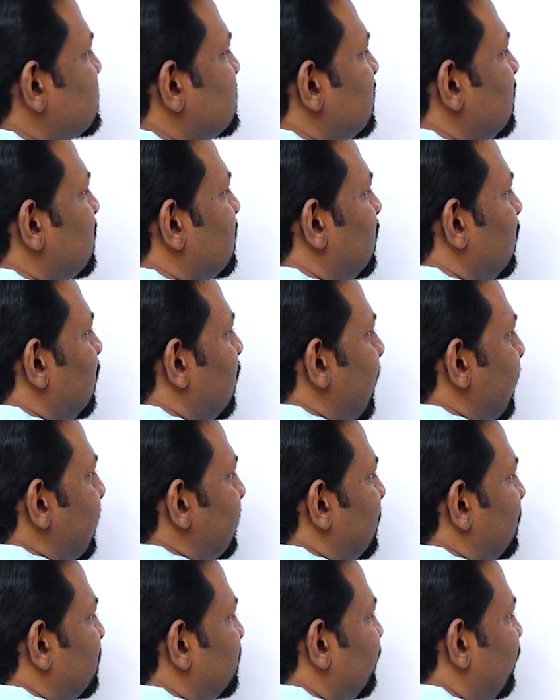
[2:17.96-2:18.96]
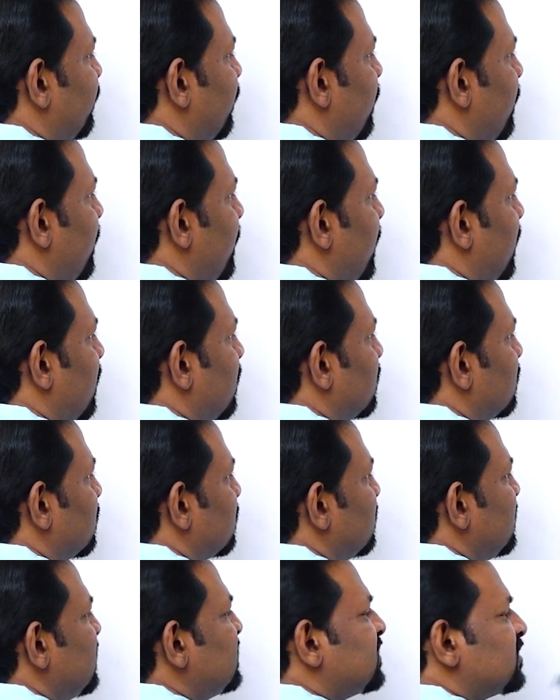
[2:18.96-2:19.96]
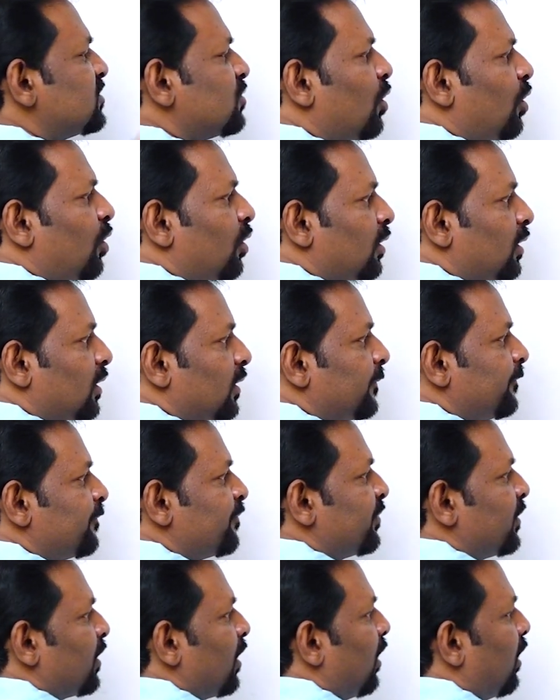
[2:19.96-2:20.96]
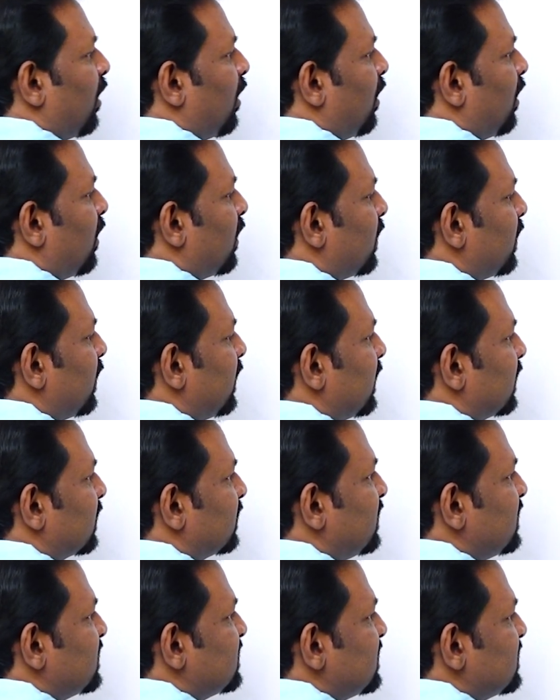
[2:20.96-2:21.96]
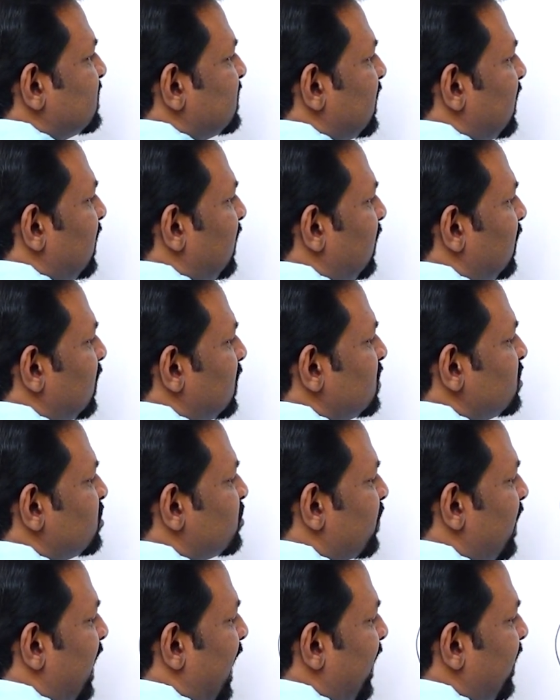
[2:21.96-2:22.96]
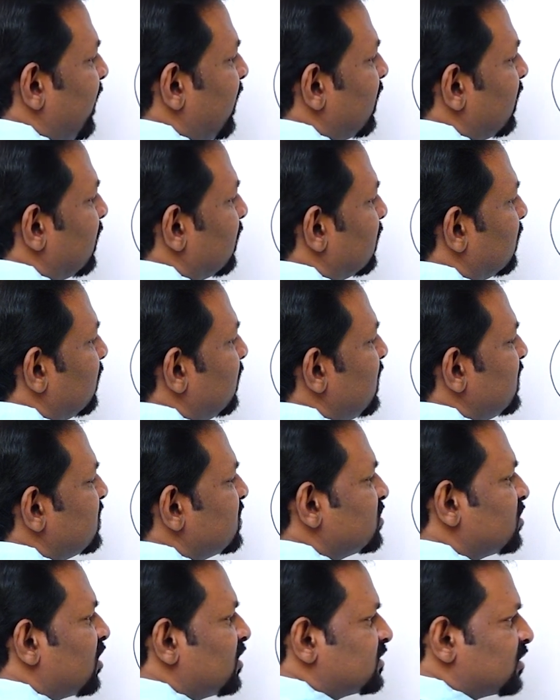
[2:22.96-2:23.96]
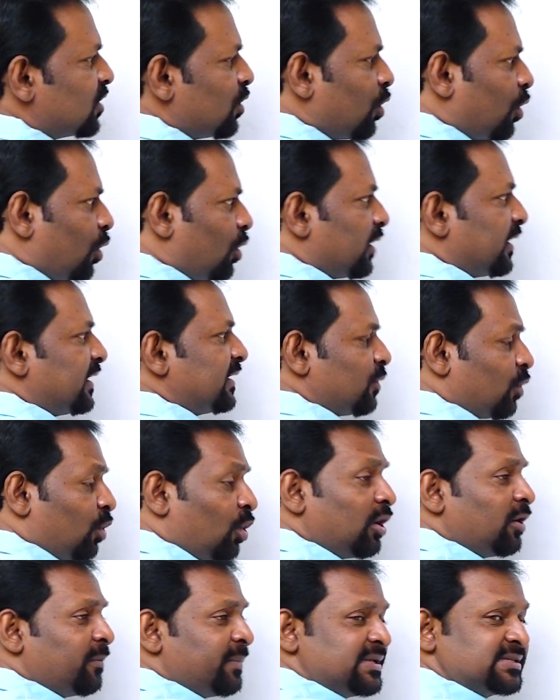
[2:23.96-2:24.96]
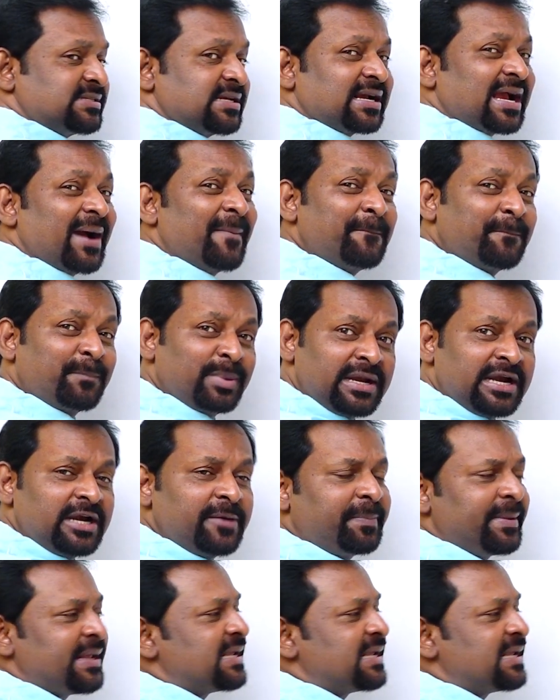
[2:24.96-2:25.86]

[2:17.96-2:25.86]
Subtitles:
circle. This is whole. Or this is a triangle. This is also whole. Whole means a complete